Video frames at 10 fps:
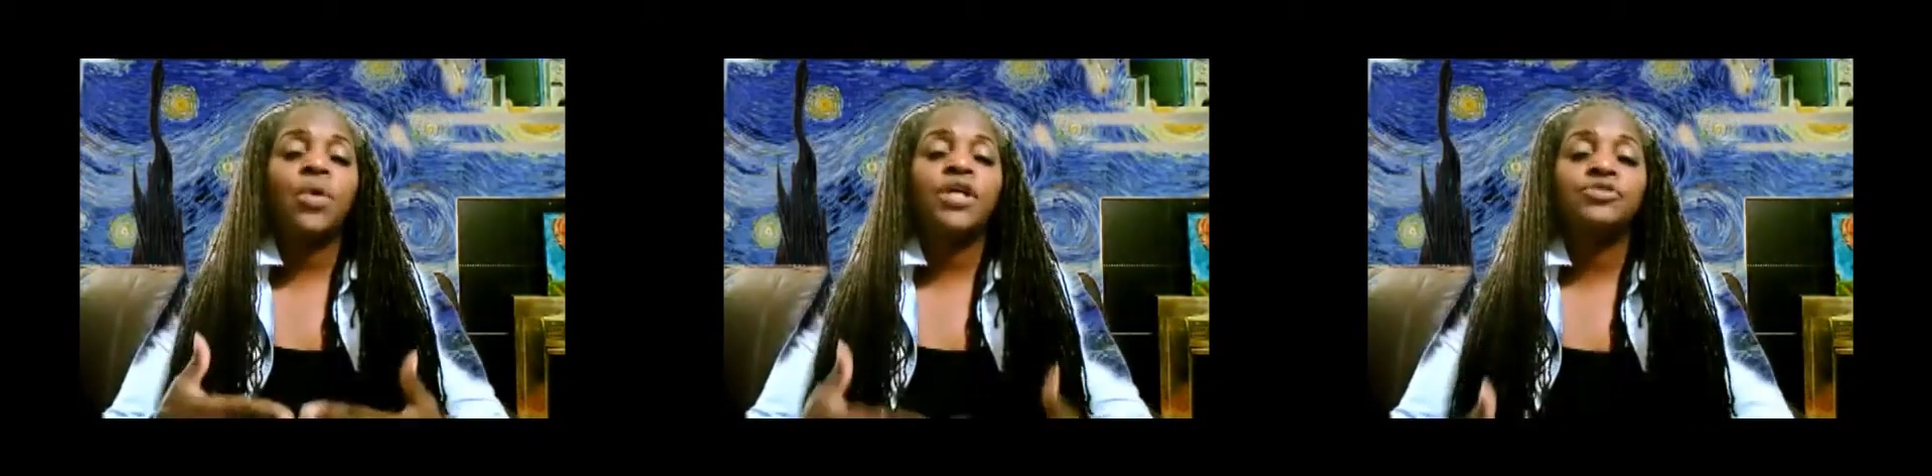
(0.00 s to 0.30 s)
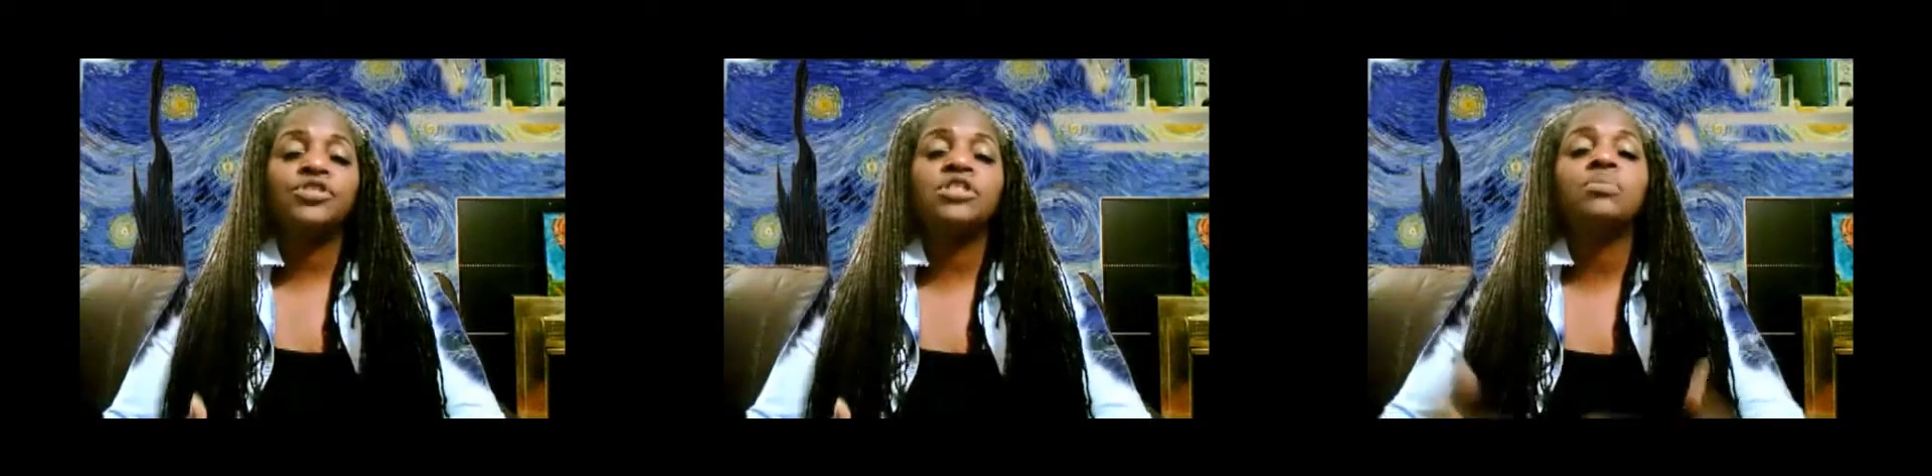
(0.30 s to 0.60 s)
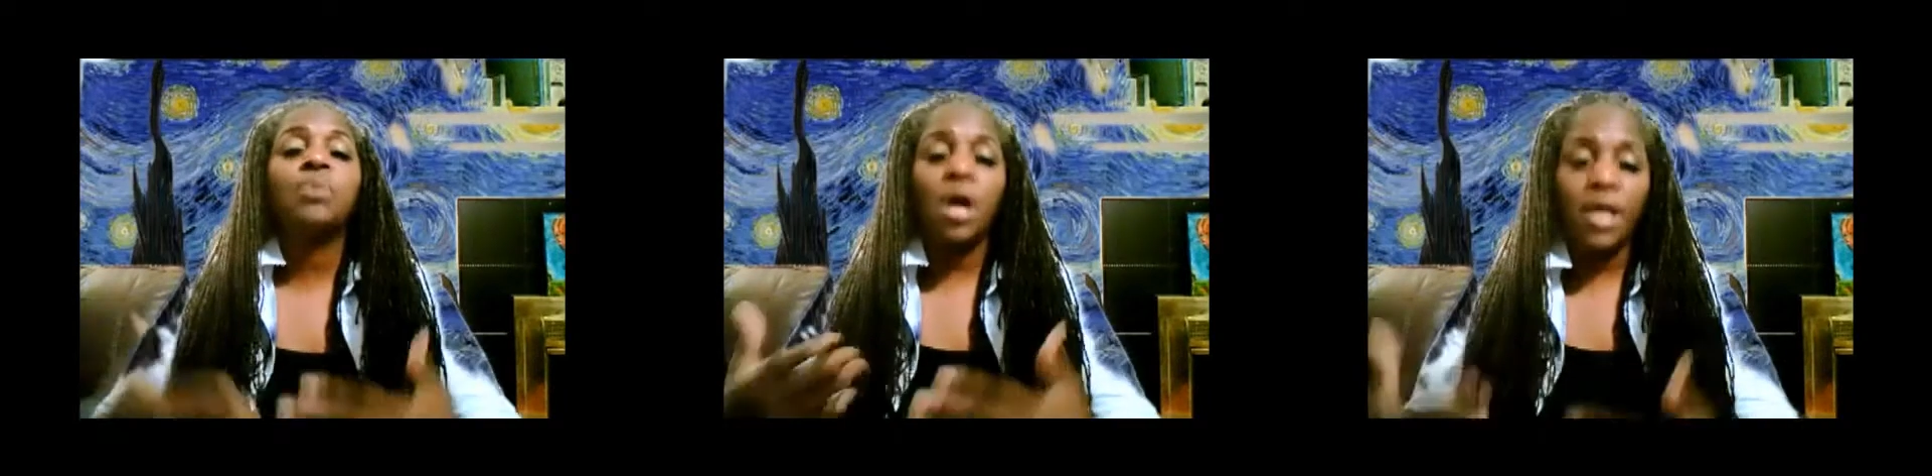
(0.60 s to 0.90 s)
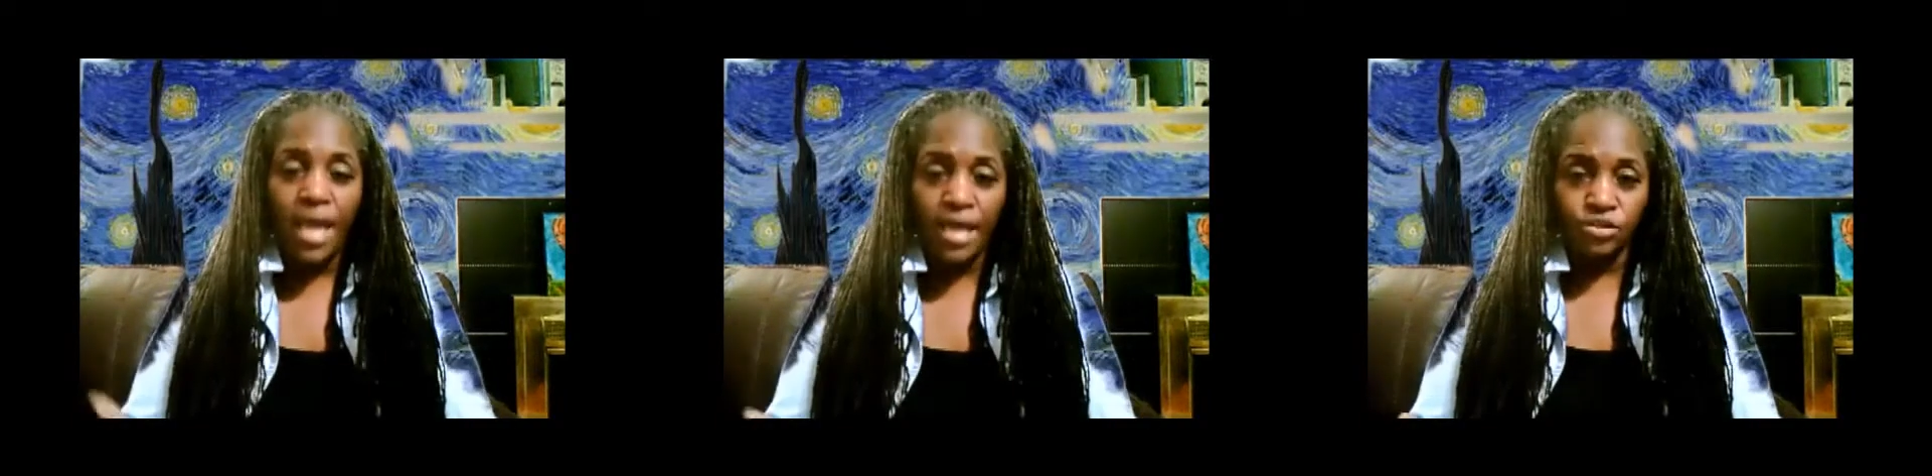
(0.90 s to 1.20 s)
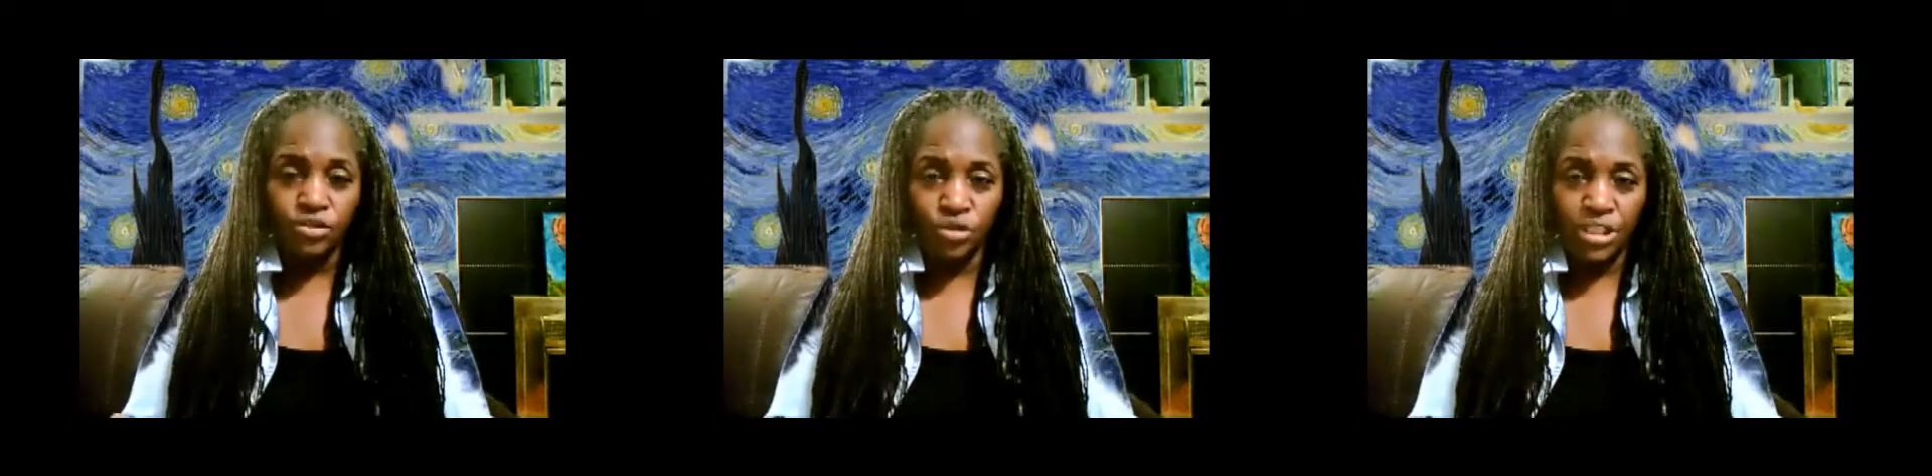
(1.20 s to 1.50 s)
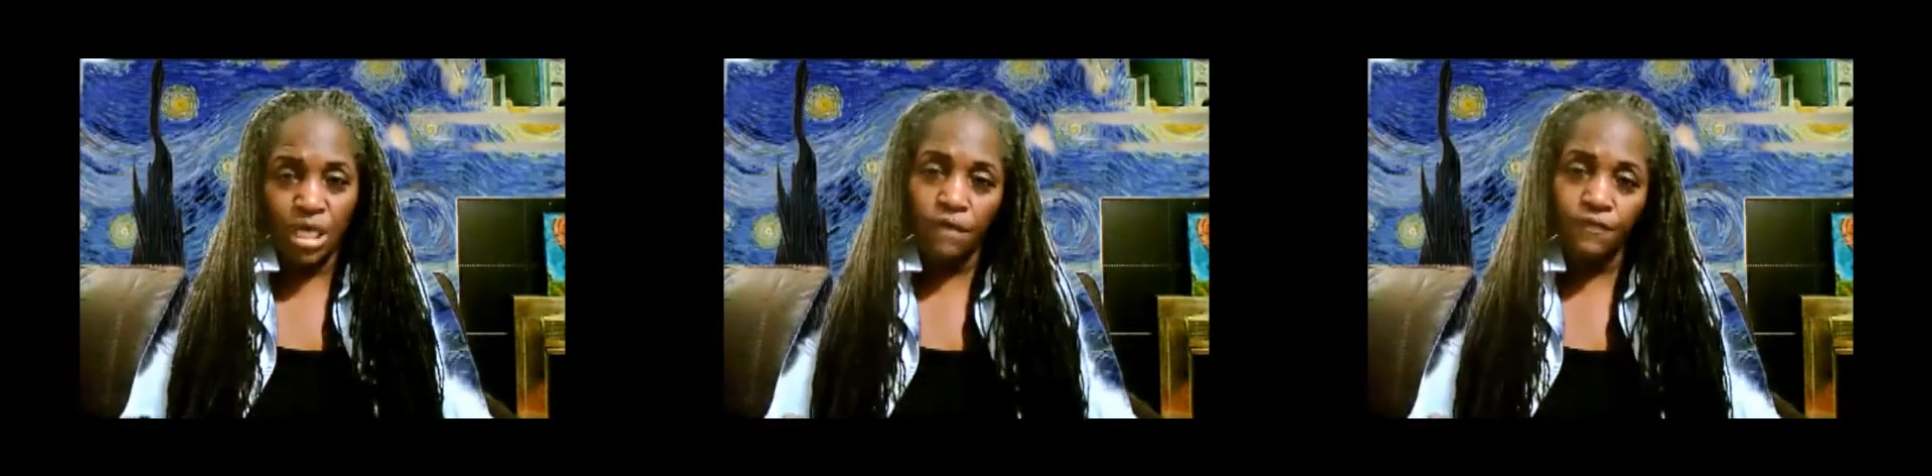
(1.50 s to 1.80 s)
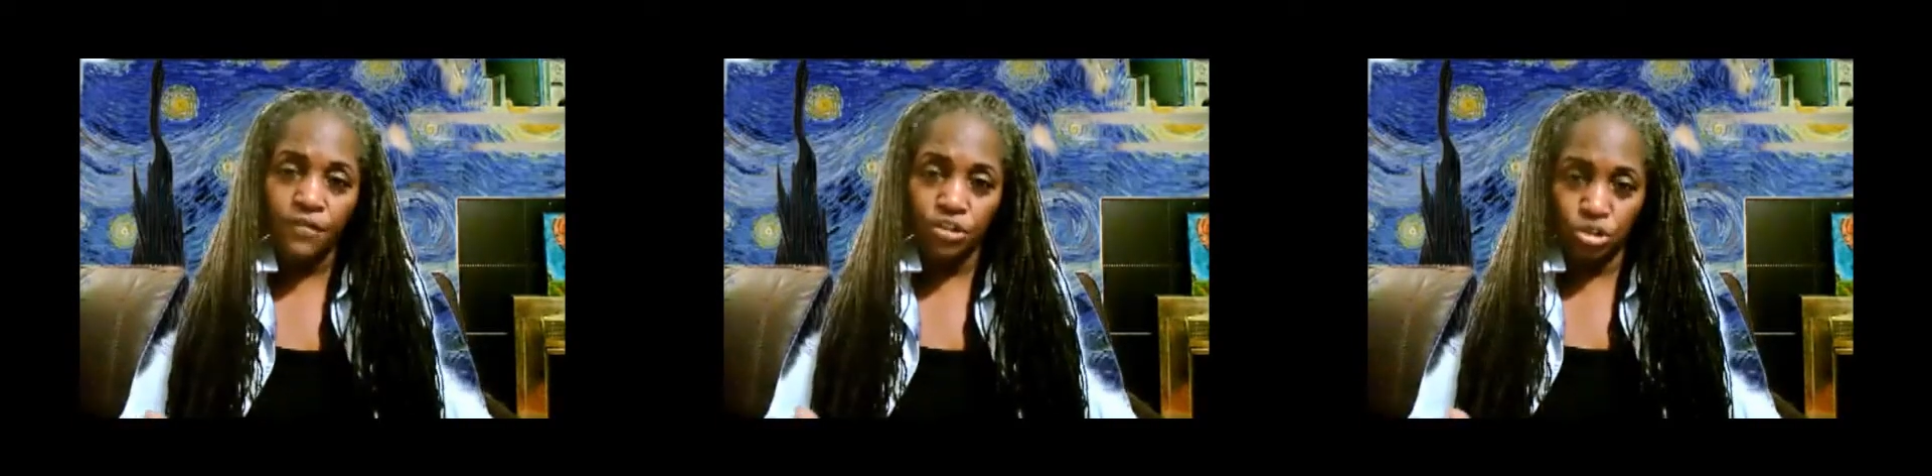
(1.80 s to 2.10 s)
what you see the broadcasters on
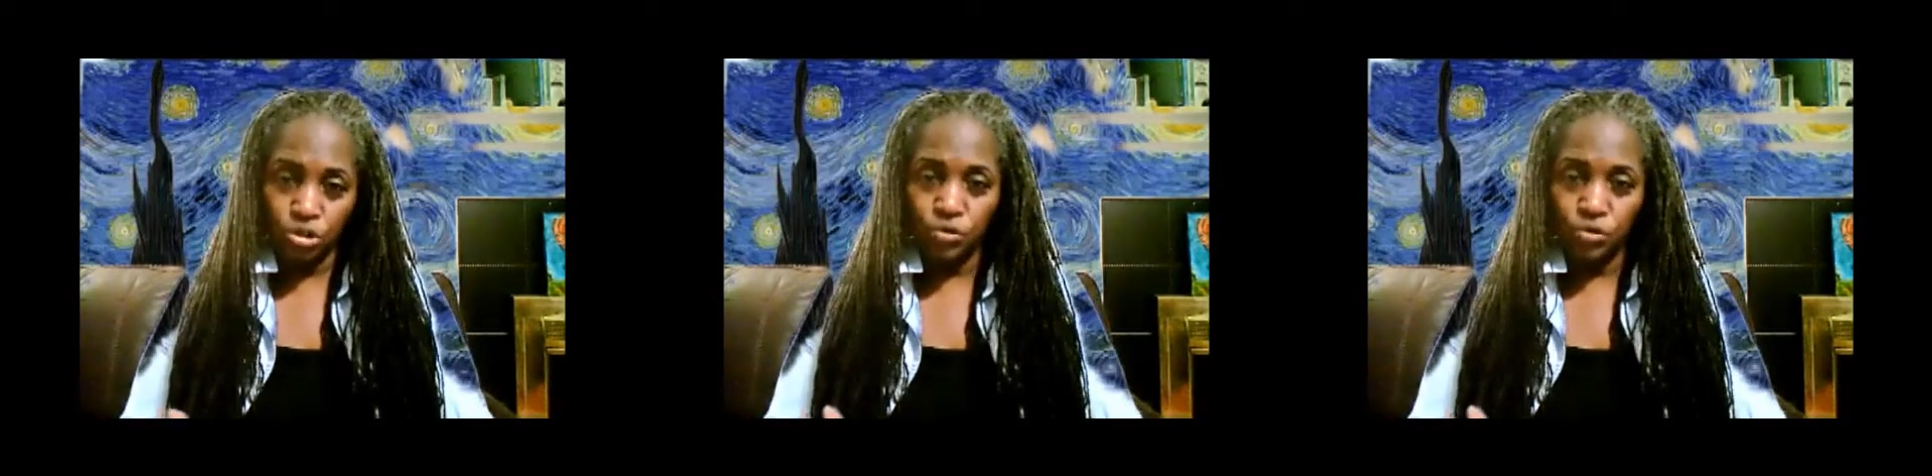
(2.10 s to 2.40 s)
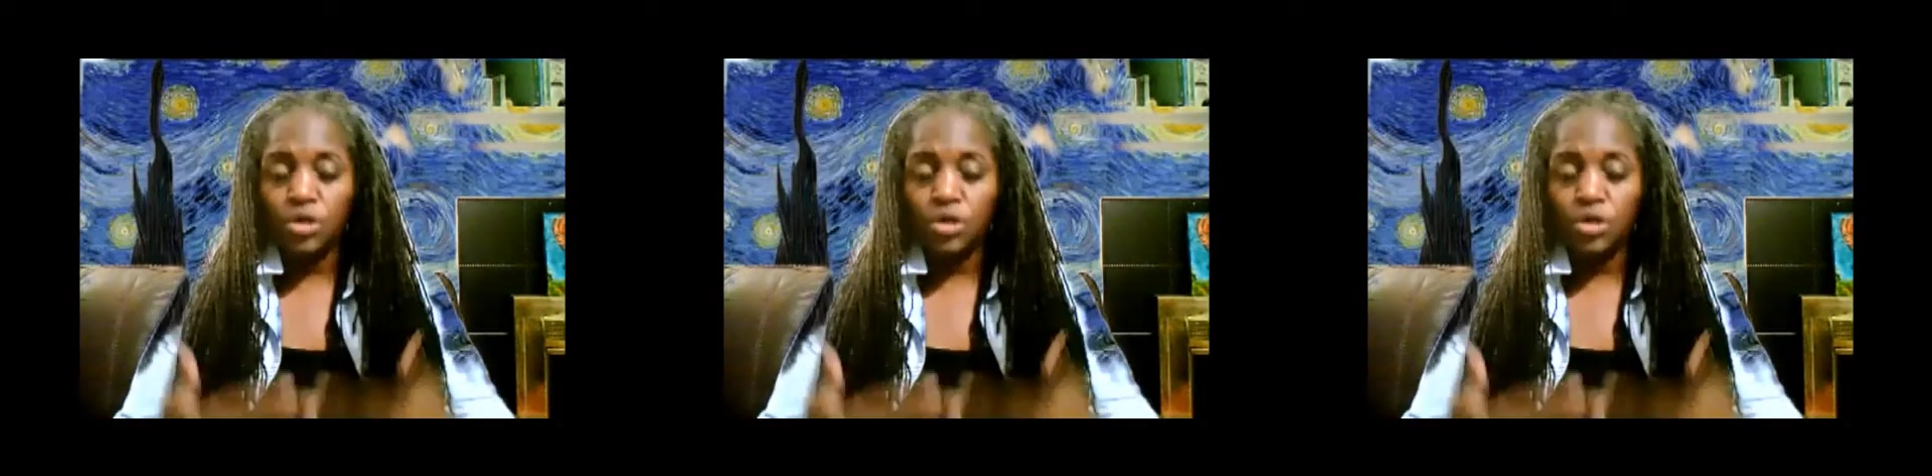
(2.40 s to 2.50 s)
television use,